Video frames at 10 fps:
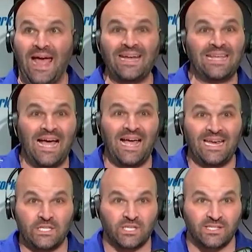that
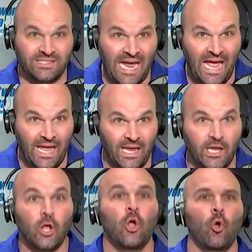guy
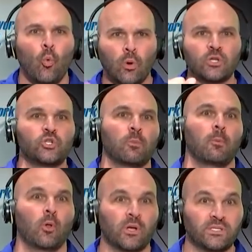today, we're a Super
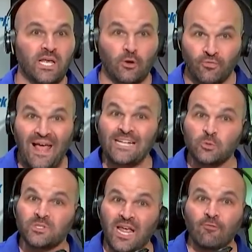Bowl contender.
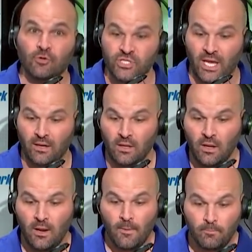That's what Denver said.
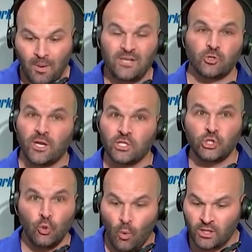By trading
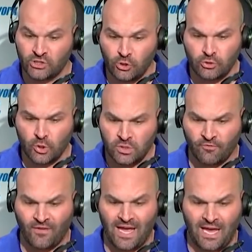two ones, two twos,
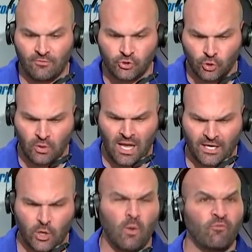a five, Drew
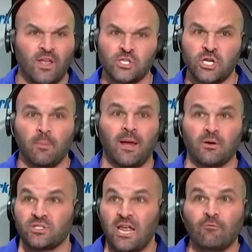Lock, Noah Fant, Shelby
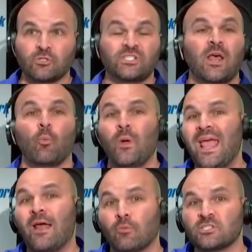Harris, Denver said,
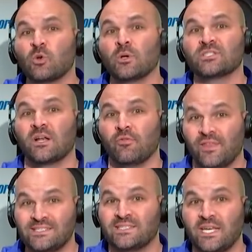we add Russell Wilson of
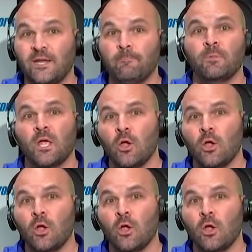this team,